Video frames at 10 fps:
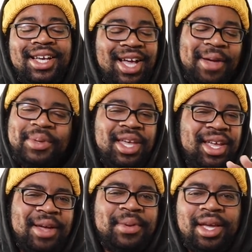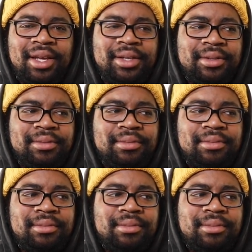I'm kidding, I'm kidding.
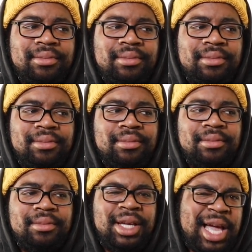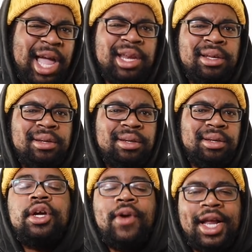Kinda.
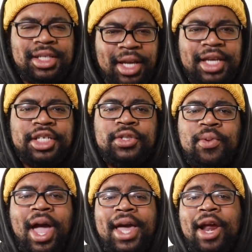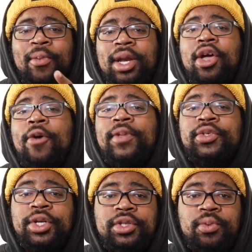Congratulations, Ryan. I really hope they
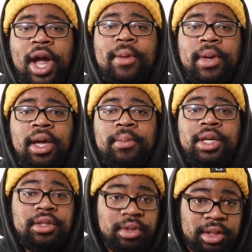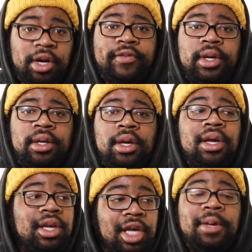treat you right, man, because you deserve it.
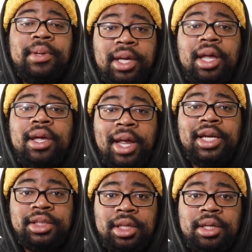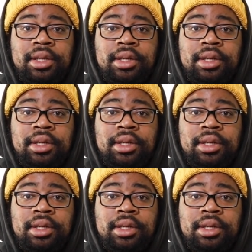Keep killing that shit.